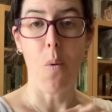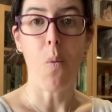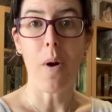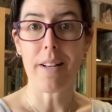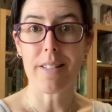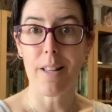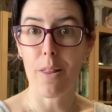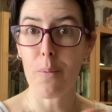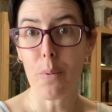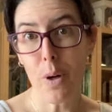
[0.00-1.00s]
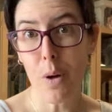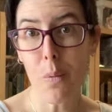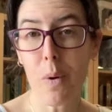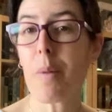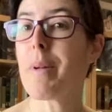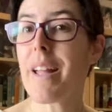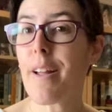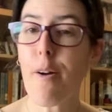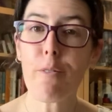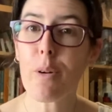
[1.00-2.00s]
what the book will
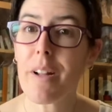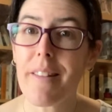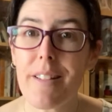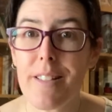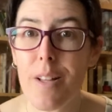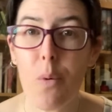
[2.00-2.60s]
be for this